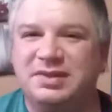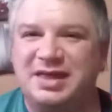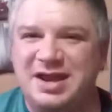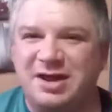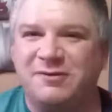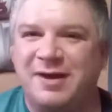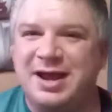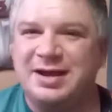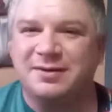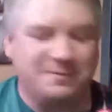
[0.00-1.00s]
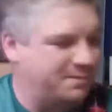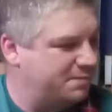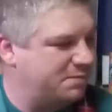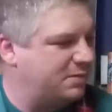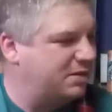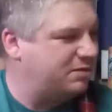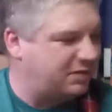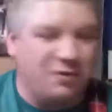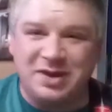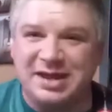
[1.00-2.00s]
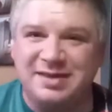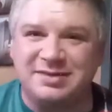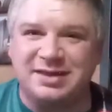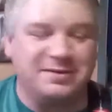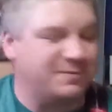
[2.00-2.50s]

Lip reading: Isn't it great? So easy.